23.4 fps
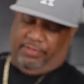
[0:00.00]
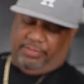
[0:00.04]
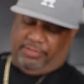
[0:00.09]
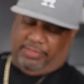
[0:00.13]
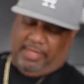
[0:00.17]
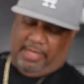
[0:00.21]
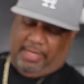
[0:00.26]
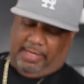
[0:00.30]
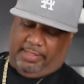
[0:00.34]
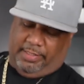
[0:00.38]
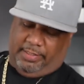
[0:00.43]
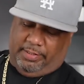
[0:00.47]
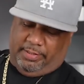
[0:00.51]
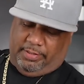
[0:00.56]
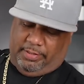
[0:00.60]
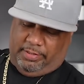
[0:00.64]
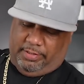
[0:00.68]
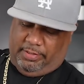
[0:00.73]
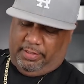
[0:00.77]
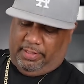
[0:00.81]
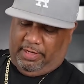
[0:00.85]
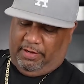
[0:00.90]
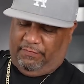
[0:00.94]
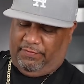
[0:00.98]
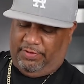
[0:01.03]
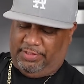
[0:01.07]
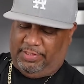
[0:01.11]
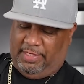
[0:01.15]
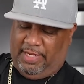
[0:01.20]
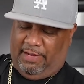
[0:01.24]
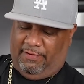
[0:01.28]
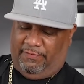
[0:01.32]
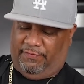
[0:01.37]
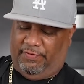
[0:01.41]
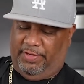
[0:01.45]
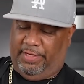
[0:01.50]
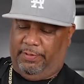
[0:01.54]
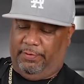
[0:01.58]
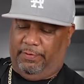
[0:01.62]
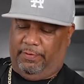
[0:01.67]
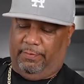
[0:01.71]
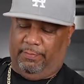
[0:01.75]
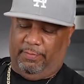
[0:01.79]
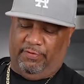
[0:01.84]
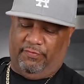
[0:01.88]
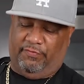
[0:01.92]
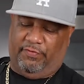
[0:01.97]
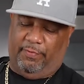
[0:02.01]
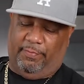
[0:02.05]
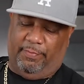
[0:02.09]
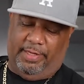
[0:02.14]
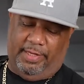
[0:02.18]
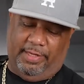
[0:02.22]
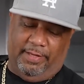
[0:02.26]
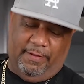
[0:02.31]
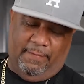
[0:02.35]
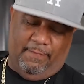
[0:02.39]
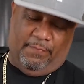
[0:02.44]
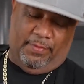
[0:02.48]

it's not filled. But for me,